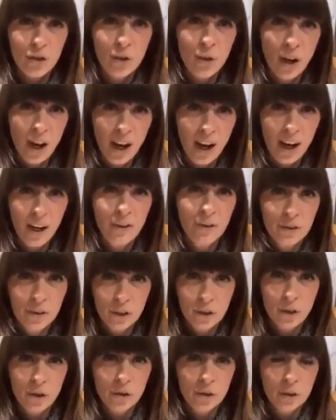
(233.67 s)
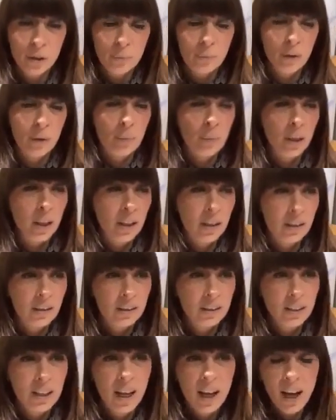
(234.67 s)
You have to do something,
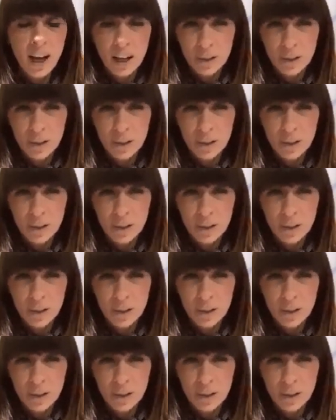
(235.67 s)
because